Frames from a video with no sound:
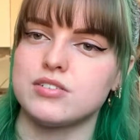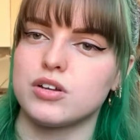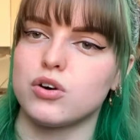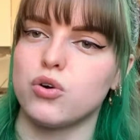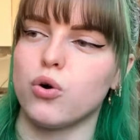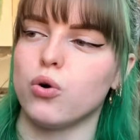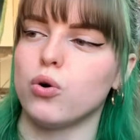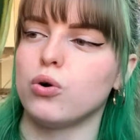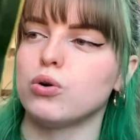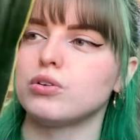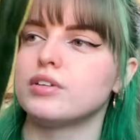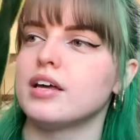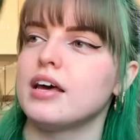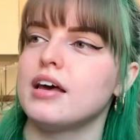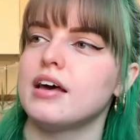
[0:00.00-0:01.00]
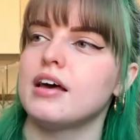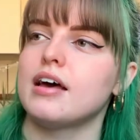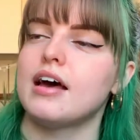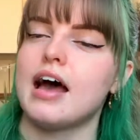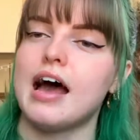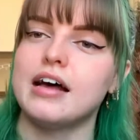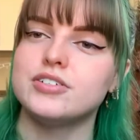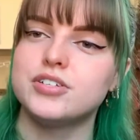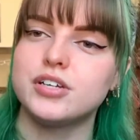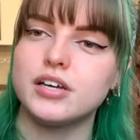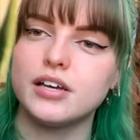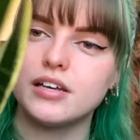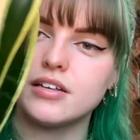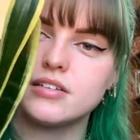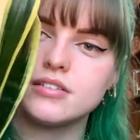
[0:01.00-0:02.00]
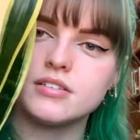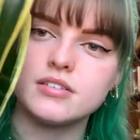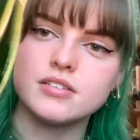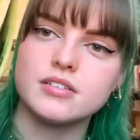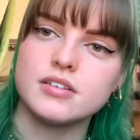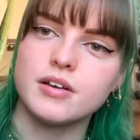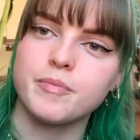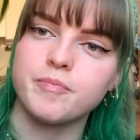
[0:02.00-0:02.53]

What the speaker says: gold edges.